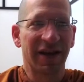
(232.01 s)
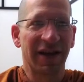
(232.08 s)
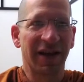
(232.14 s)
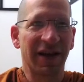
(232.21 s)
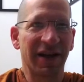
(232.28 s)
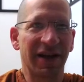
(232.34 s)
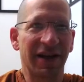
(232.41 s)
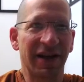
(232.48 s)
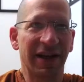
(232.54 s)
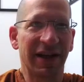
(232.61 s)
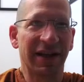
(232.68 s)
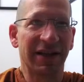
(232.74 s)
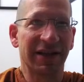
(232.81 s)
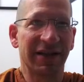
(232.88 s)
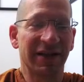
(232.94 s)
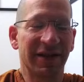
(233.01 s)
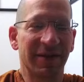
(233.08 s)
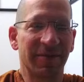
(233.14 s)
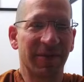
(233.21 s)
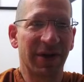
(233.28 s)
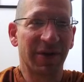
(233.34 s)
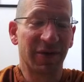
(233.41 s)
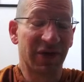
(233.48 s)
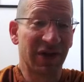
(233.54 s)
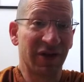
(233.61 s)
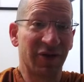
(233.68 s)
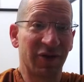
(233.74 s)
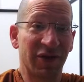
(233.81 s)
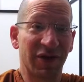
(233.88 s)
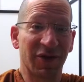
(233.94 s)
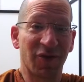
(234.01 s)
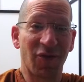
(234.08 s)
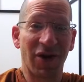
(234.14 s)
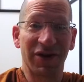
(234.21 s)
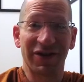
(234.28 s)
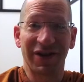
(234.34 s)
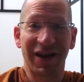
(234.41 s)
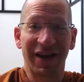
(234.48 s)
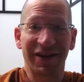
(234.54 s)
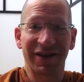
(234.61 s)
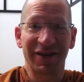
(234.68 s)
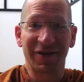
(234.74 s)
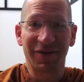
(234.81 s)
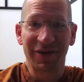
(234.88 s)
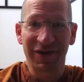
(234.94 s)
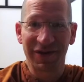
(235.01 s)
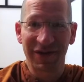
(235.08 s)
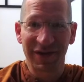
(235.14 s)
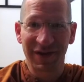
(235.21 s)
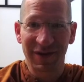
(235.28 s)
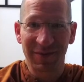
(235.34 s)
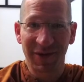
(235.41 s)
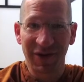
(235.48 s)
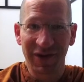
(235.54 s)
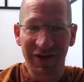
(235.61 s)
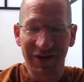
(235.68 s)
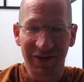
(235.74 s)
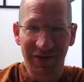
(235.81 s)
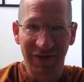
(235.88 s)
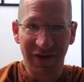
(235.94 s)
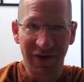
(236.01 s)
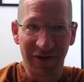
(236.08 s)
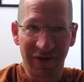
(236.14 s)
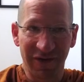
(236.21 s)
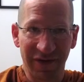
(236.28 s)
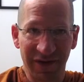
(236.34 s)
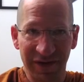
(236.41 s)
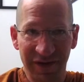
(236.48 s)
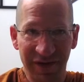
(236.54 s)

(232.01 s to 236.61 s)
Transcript: But it was interesting to watch that, what is the experience of kind of